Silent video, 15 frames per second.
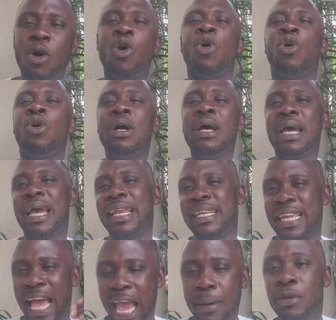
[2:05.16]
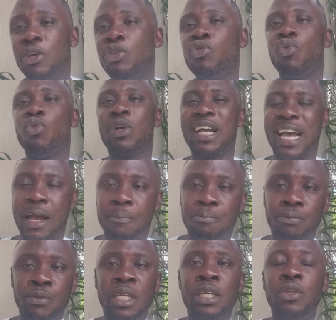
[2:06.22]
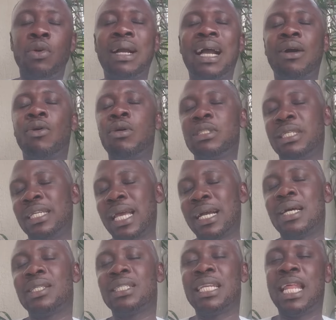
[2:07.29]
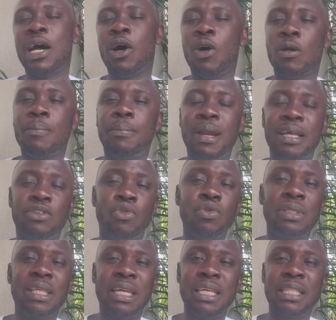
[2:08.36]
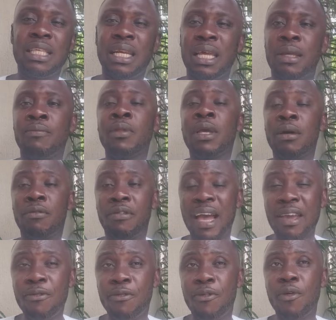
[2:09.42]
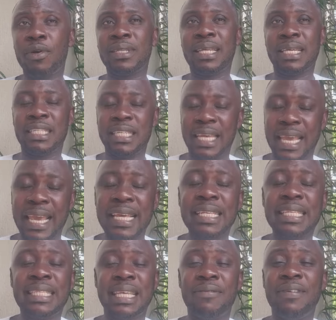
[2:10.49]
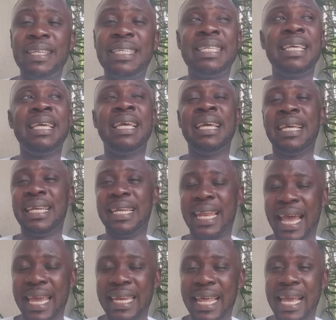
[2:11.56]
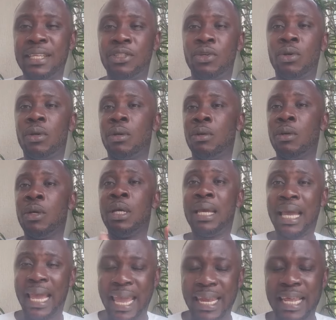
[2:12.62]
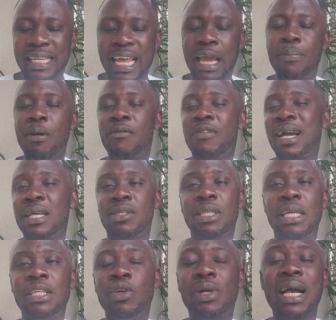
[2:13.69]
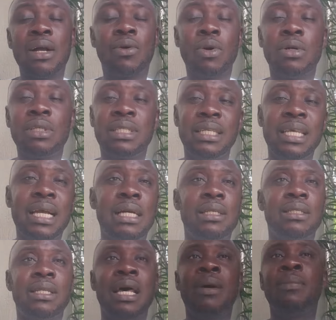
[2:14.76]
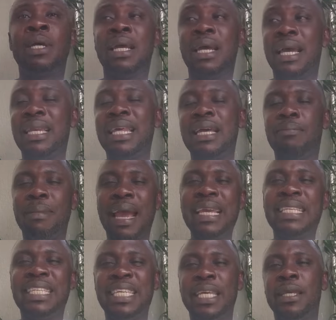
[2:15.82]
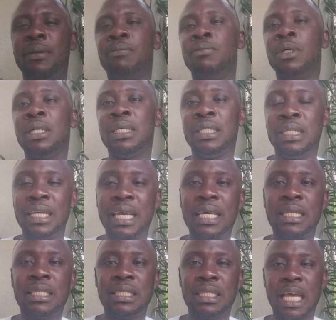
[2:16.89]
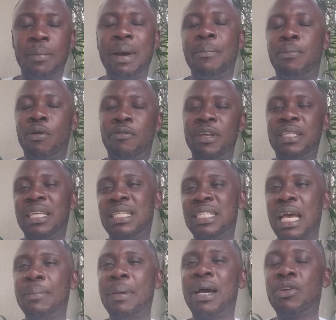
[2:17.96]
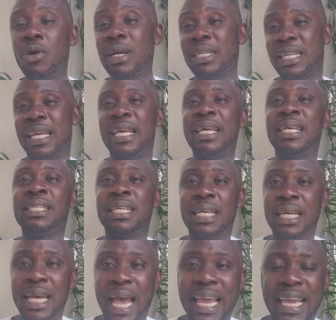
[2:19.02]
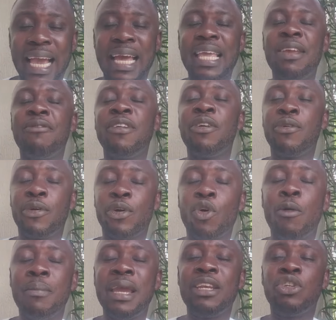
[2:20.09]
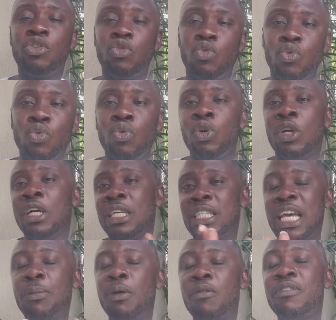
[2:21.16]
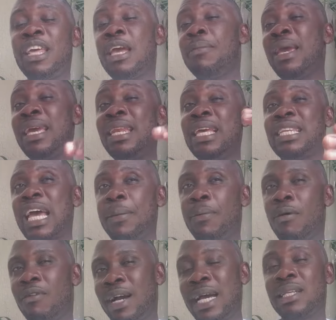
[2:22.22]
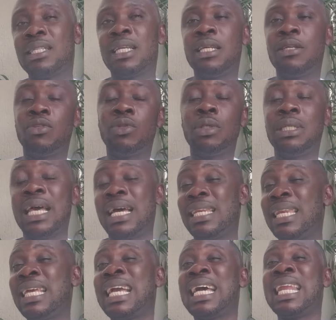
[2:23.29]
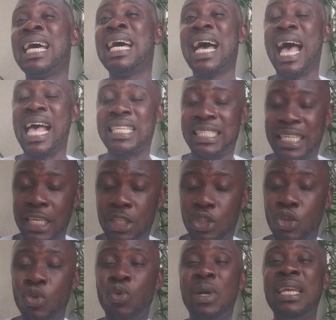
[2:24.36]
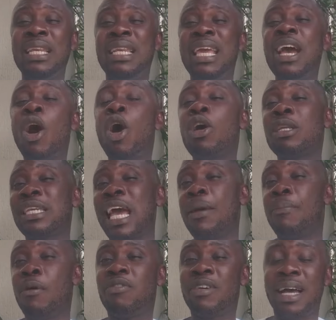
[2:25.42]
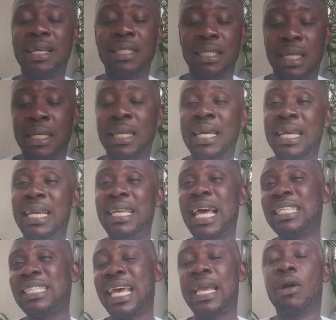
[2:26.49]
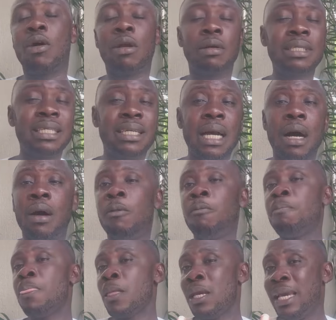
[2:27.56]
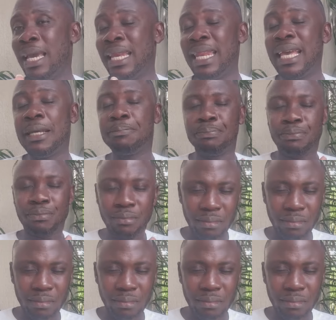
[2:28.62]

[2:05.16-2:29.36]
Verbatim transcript: or a time to come. You can call senior counselor on plus 233 5438 70990. Any type of counselor, you can call senior counselor. And then my team, yes, some are professors, some are doctors. I can even recommend to some of them any type of counseling so that they can assist you in all type of counseling, either psychological, and then